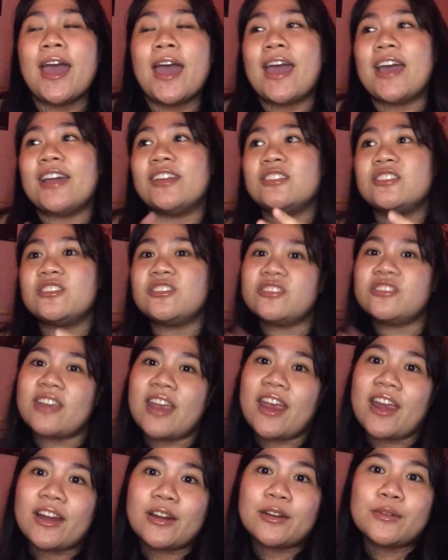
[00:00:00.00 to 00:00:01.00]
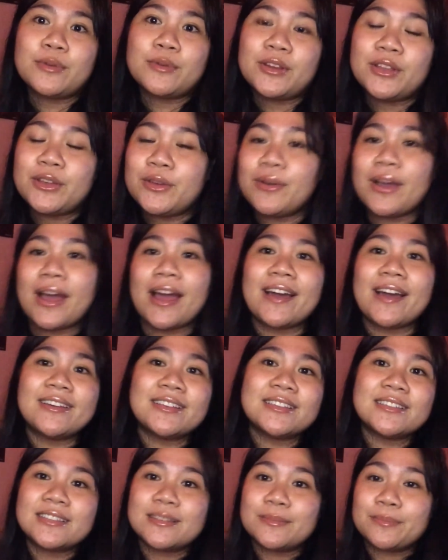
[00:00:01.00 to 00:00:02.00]
and share with you guys
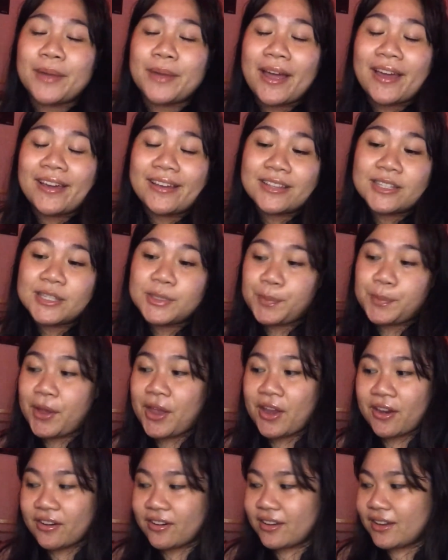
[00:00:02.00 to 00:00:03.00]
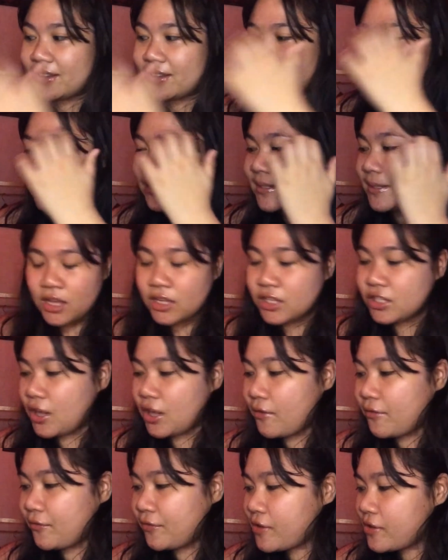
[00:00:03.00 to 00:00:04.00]
my experience. So
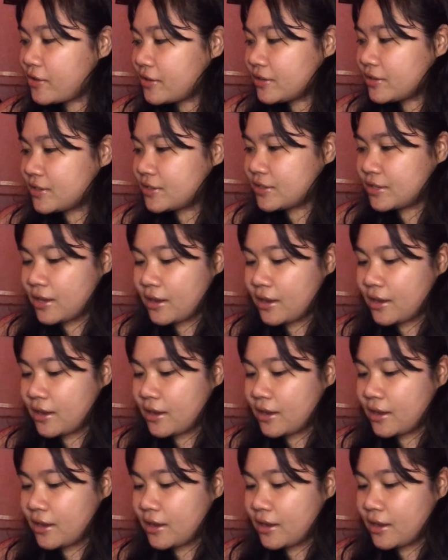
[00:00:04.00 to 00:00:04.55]
first